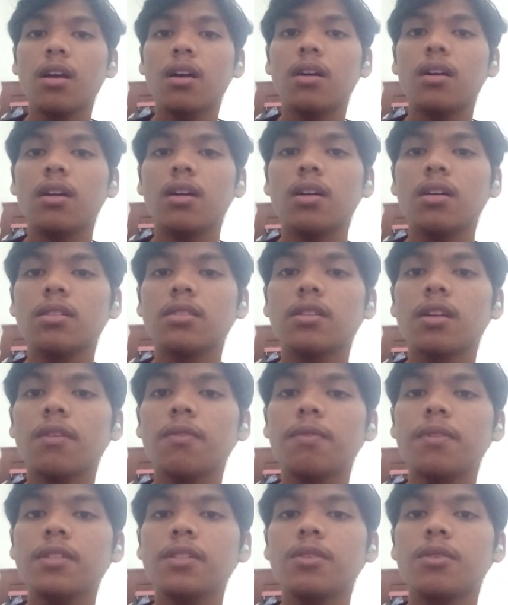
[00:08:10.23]
a
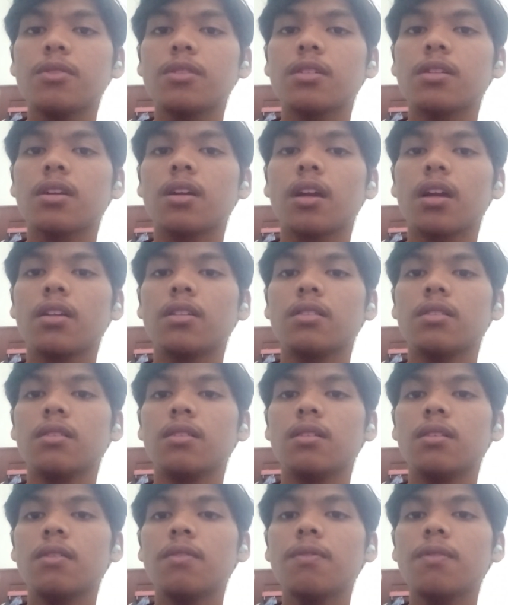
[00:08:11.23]
service user can
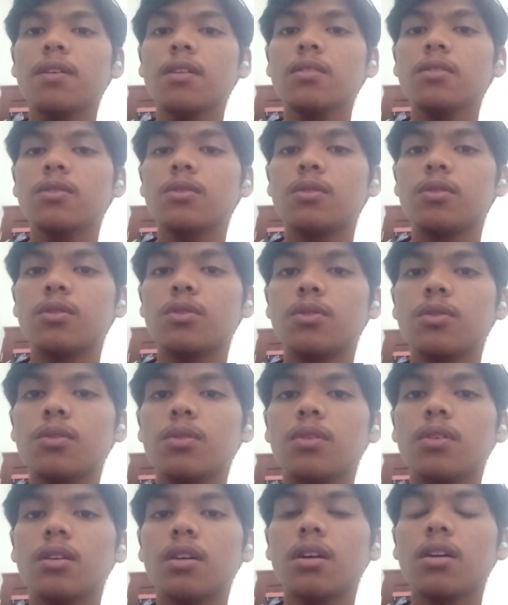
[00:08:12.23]
refer
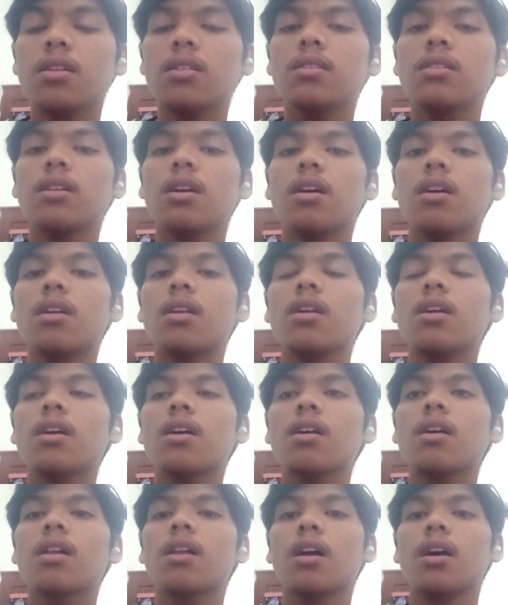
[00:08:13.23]
to an area
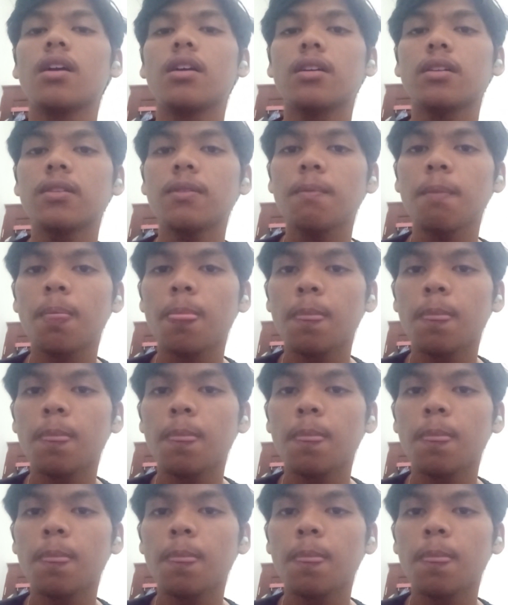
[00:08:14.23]
client